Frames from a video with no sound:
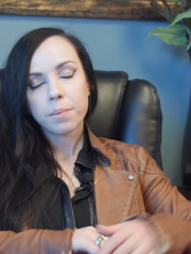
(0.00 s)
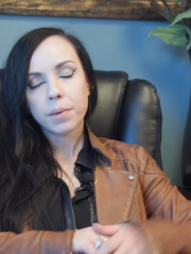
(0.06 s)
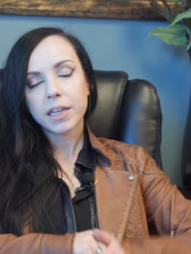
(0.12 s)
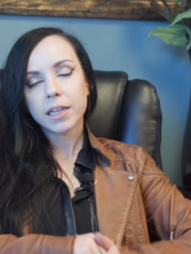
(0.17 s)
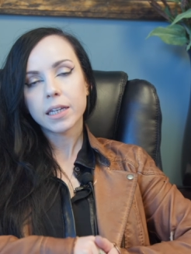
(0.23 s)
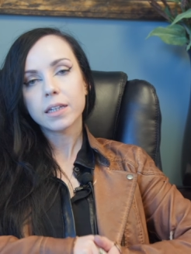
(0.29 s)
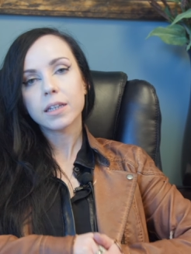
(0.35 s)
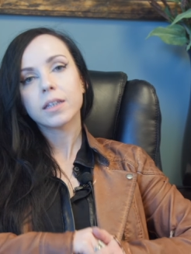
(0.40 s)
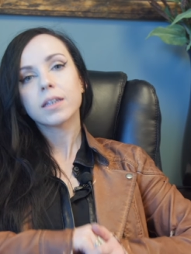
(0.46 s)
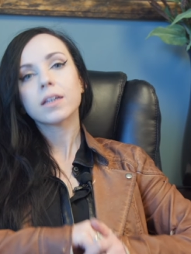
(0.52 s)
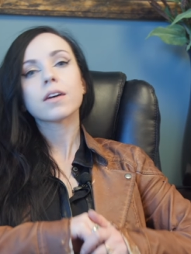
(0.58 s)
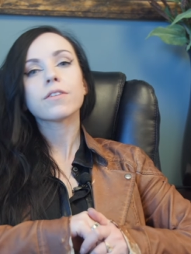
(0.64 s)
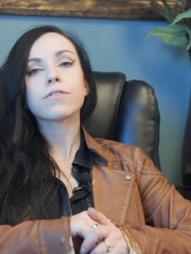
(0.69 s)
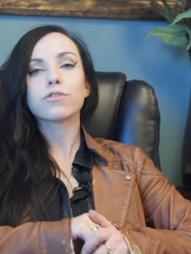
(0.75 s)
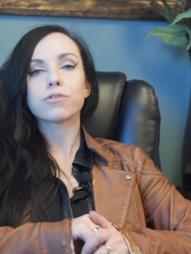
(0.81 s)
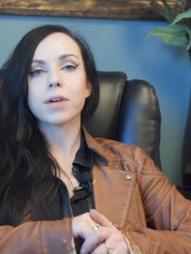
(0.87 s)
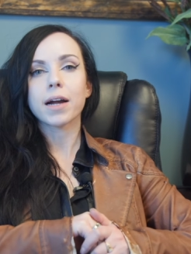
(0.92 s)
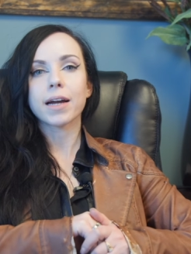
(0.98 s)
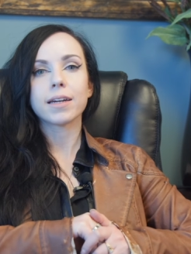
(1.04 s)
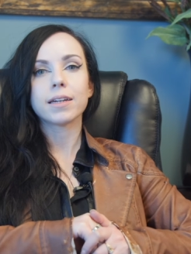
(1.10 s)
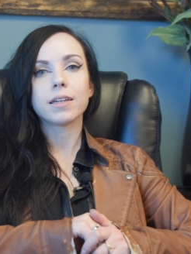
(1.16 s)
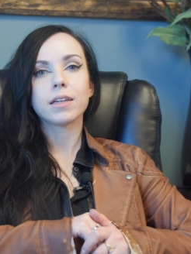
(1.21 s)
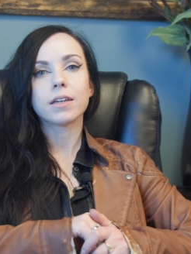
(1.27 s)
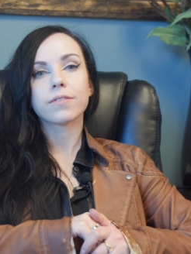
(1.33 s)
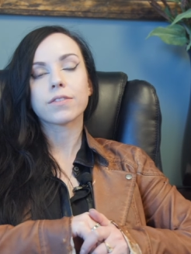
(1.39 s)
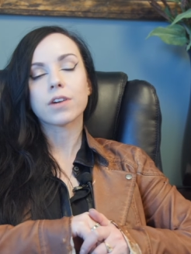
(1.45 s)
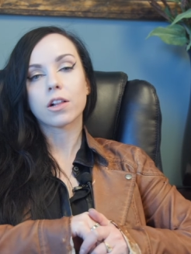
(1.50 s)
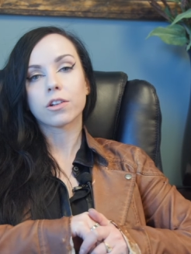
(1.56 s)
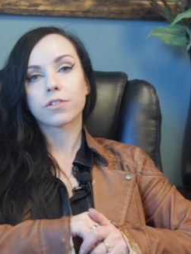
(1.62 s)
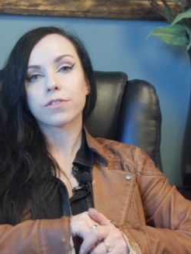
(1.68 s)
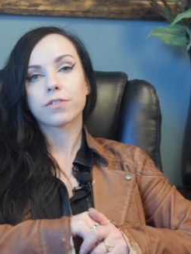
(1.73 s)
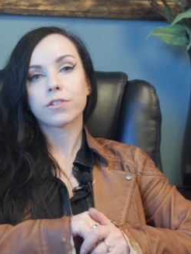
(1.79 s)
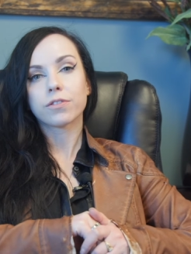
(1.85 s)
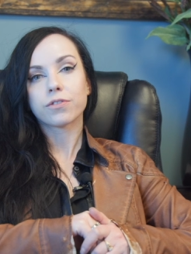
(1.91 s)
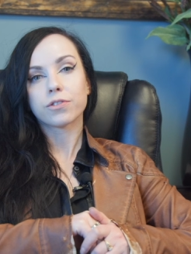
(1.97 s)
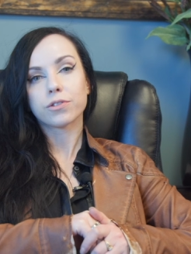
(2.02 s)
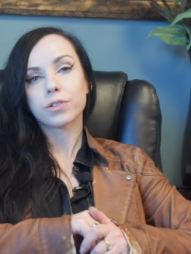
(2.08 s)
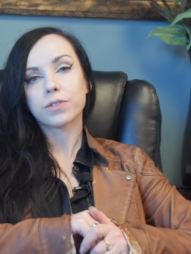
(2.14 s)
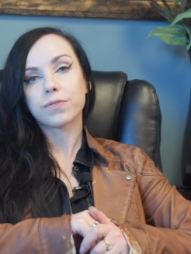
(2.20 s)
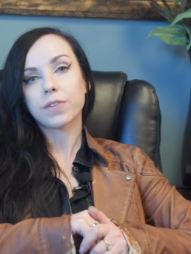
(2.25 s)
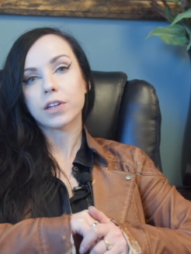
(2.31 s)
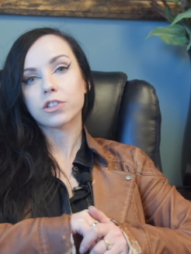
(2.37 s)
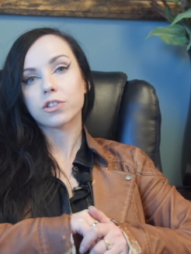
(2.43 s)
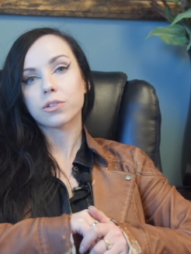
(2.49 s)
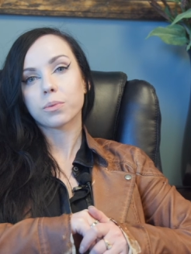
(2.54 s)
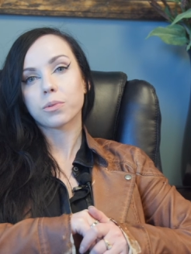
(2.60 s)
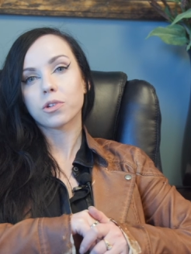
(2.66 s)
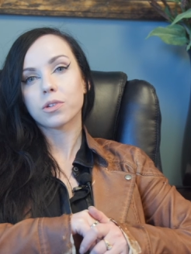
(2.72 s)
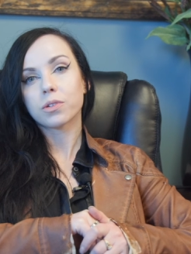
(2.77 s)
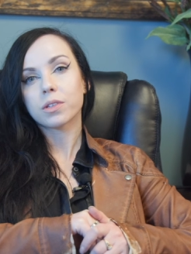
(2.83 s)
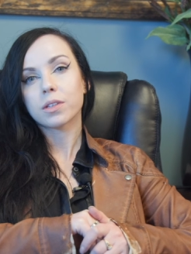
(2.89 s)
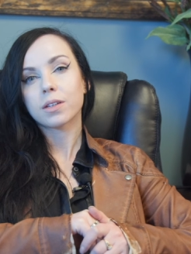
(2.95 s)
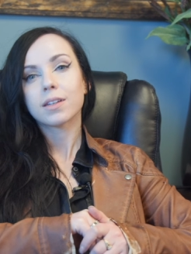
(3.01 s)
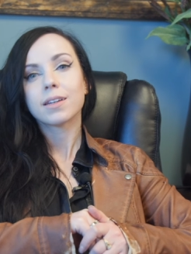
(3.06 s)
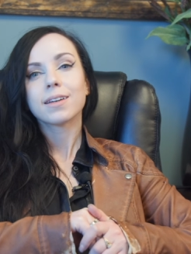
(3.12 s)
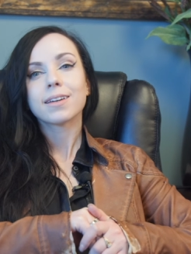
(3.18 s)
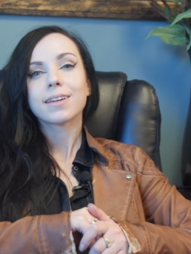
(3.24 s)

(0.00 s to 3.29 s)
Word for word: By eating a variety of colorful fruits and vegetables,